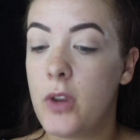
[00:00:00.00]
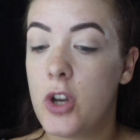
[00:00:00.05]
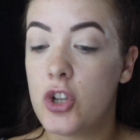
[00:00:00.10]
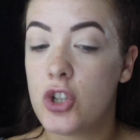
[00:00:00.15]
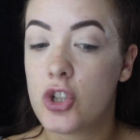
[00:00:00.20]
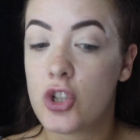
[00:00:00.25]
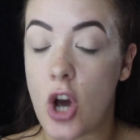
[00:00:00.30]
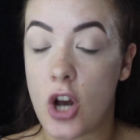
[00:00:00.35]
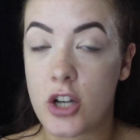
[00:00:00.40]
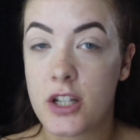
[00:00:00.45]

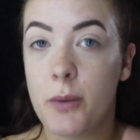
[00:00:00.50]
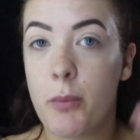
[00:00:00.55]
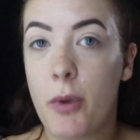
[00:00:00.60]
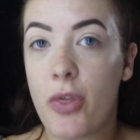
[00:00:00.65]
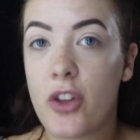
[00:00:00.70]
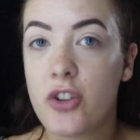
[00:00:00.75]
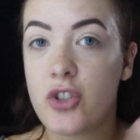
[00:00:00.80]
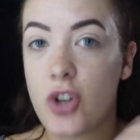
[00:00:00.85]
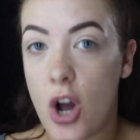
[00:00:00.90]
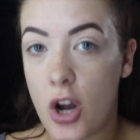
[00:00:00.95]
starting
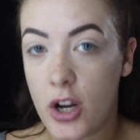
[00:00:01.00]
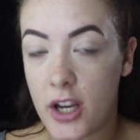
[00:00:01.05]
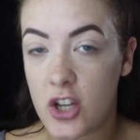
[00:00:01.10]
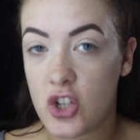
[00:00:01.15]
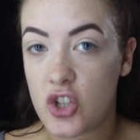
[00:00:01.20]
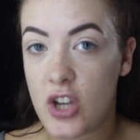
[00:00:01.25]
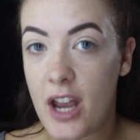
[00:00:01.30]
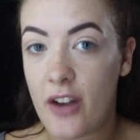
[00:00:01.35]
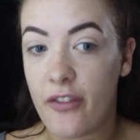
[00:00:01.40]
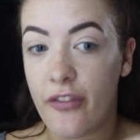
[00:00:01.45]
with the
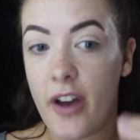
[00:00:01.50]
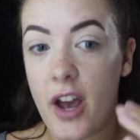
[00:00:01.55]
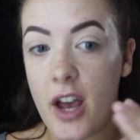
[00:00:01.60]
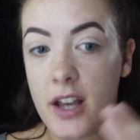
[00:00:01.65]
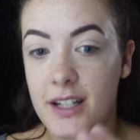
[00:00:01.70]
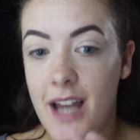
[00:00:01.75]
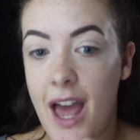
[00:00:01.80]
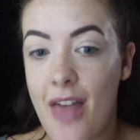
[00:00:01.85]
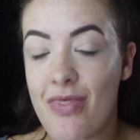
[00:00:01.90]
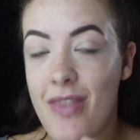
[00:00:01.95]
darkest shade
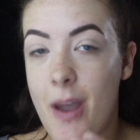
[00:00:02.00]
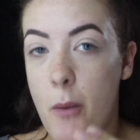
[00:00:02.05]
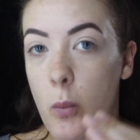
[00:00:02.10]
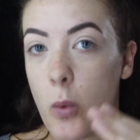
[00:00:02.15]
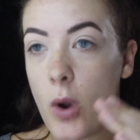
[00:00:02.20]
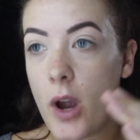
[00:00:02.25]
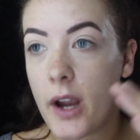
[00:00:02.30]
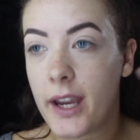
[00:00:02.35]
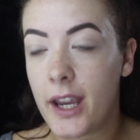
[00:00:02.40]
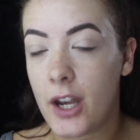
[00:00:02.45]
first and
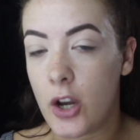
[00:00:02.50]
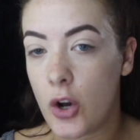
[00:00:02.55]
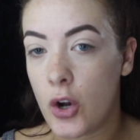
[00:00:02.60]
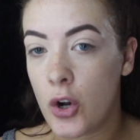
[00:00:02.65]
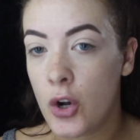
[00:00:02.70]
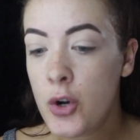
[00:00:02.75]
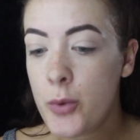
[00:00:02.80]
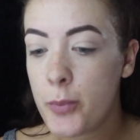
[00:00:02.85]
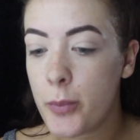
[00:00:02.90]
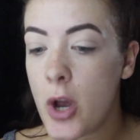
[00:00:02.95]
then working
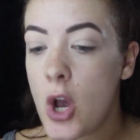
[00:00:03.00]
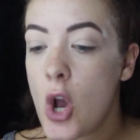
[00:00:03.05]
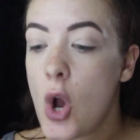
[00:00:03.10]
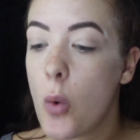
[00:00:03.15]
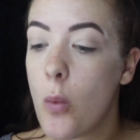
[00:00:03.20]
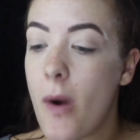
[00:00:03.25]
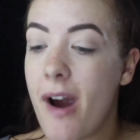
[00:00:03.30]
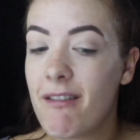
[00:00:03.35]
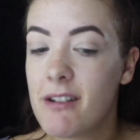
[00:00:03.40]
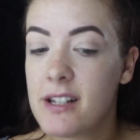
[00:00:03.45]
up.
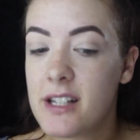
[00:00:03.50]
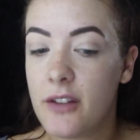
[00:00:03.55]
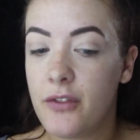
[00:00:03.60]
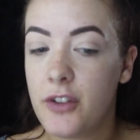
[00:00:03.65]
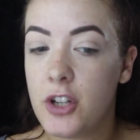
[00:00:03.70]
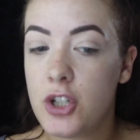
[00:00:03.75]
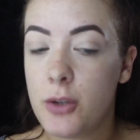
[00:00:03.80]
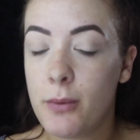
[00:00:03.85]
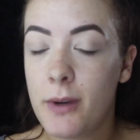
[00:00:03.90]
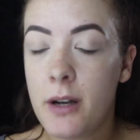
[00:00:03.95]
Whereas
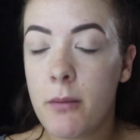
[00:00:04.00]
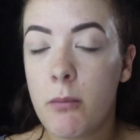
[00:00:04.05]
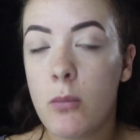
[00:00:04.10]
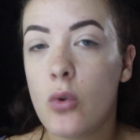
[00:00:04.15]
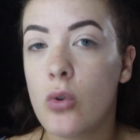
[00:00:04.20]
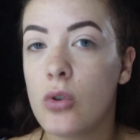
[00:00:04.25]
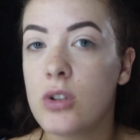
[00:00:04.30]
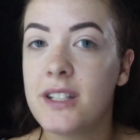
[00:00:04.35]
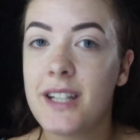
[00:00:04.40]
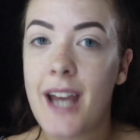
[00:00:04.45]
if you're doing a
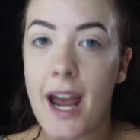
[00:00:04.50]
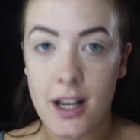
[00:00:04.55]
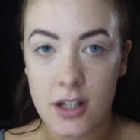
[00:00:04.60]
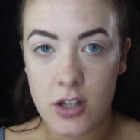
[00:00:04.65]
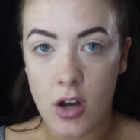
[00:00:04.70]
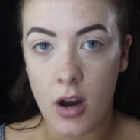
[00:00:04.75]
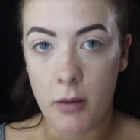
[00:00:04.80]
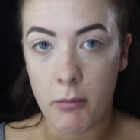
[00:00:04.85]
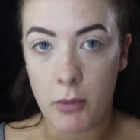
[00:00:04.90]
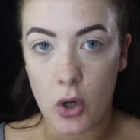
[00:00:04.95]
more
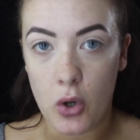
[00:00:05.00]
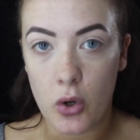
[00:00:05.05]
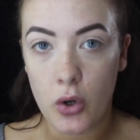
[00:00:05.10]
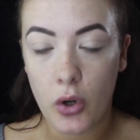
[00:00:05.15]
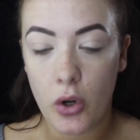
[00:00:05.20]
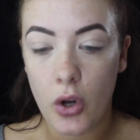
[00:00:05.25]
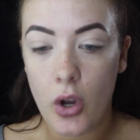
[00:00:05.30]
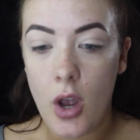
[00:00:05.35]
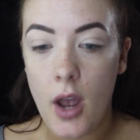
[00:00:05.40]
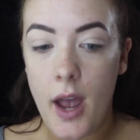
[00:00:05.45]
daytime
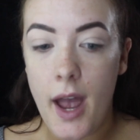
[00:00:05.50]
look,